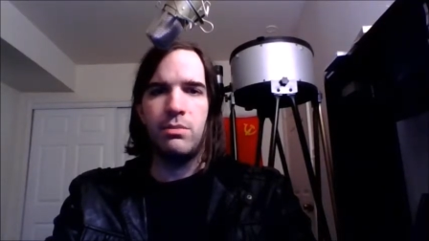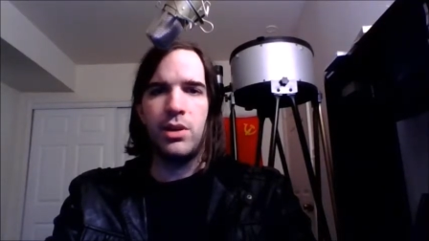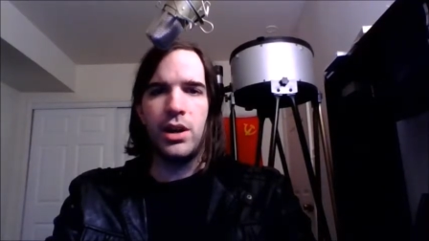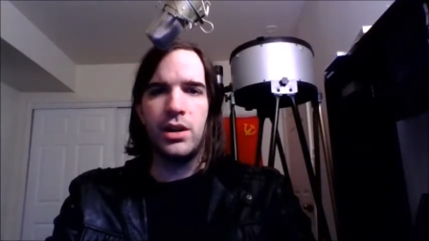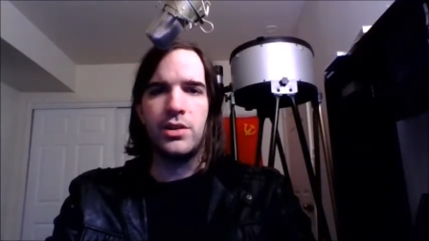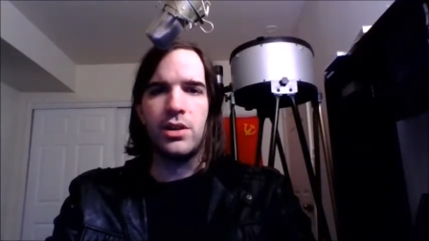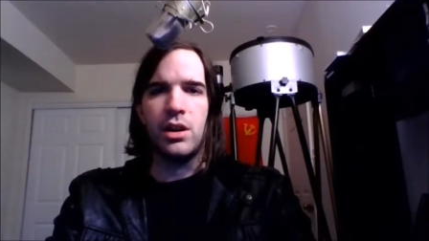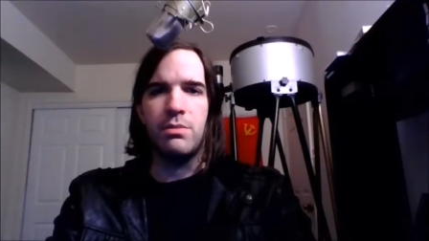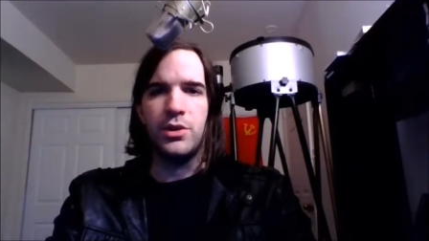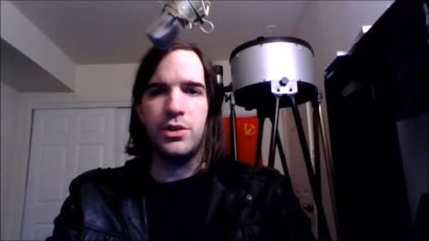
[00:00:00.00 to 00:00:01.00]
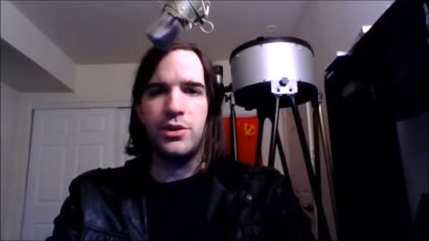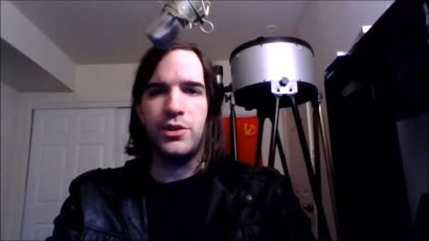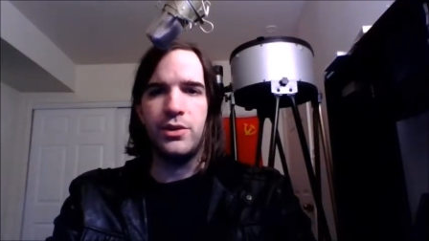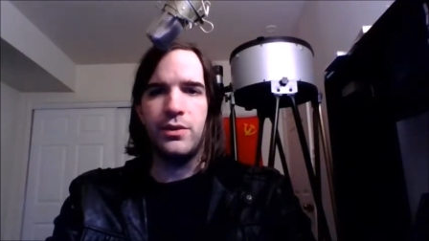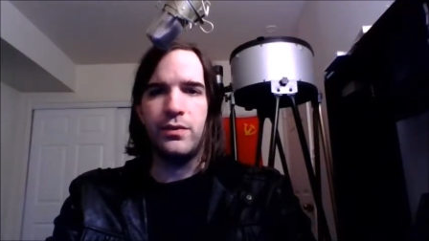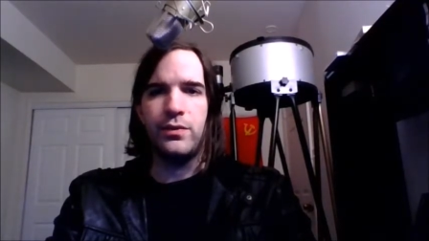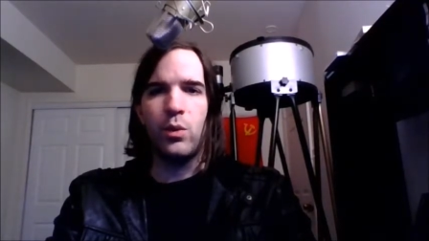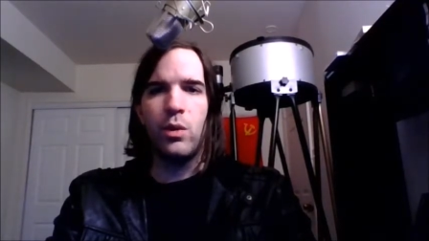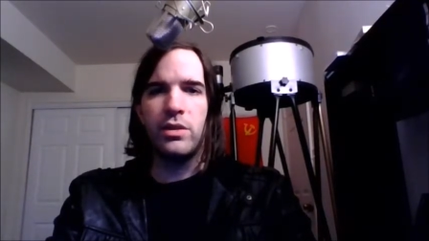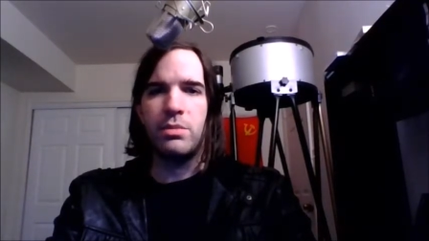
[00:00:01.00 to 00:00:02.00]
Products are produced
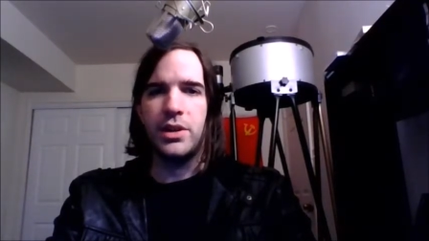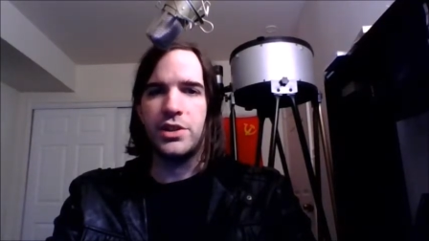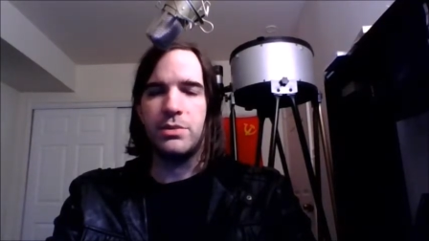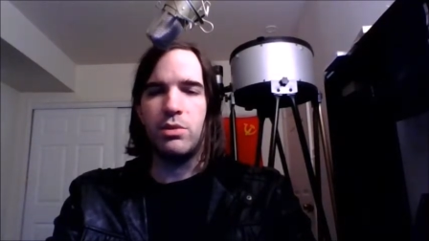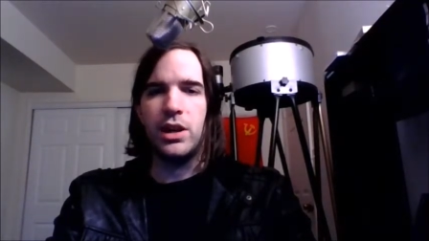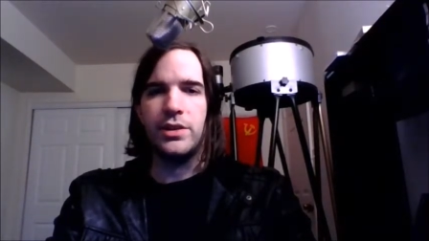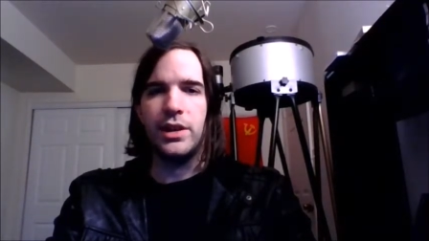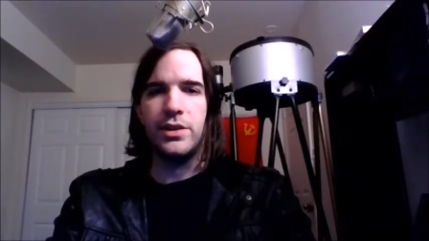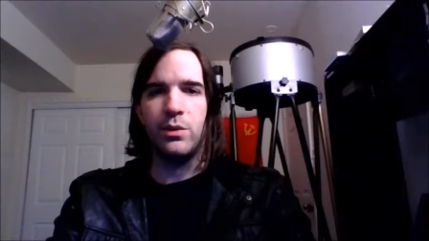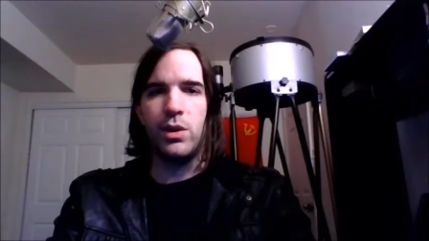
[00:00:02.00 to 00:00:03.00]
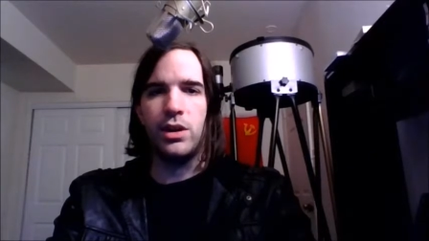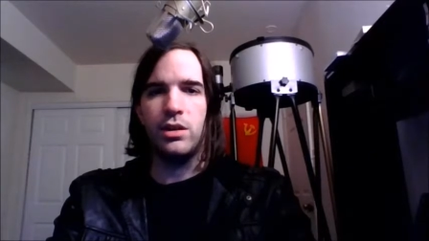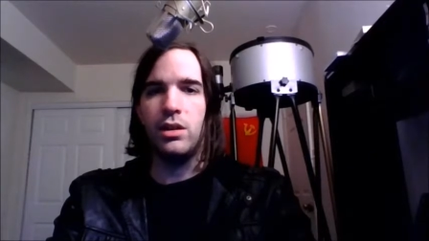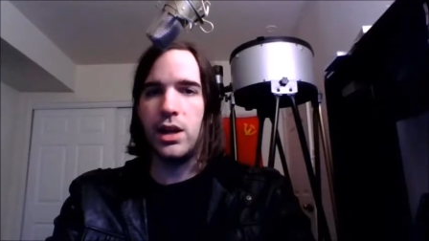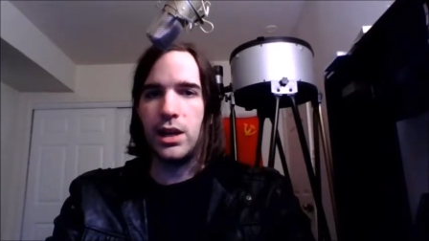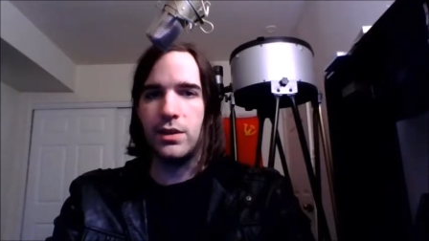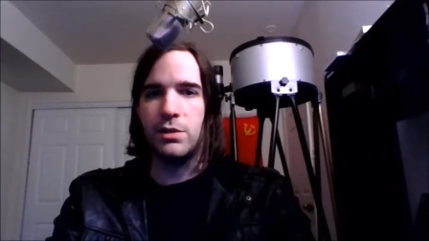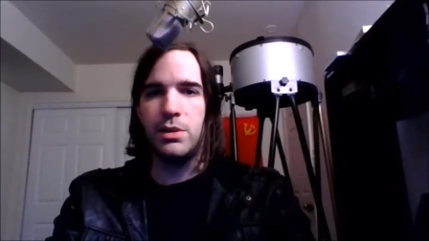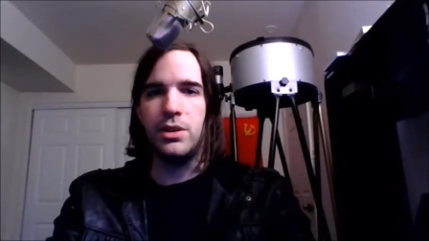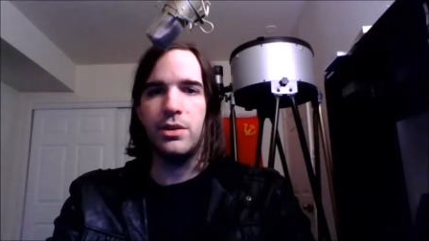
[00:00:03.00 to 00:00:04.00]
for the production process as well, like the
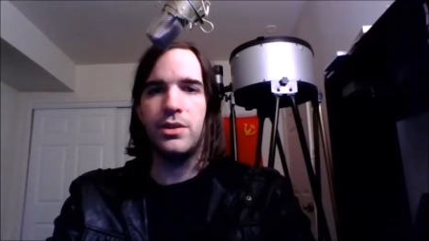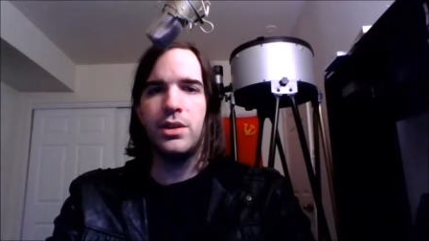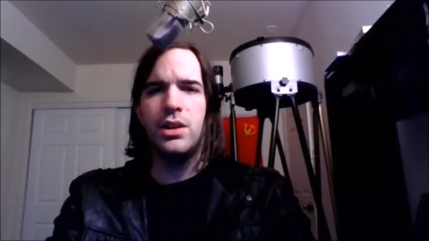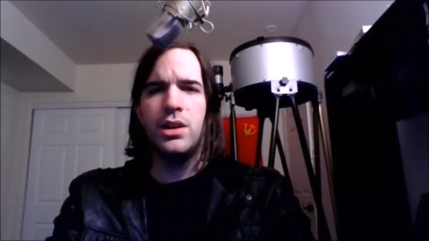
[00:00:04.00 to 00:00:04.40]
spindles.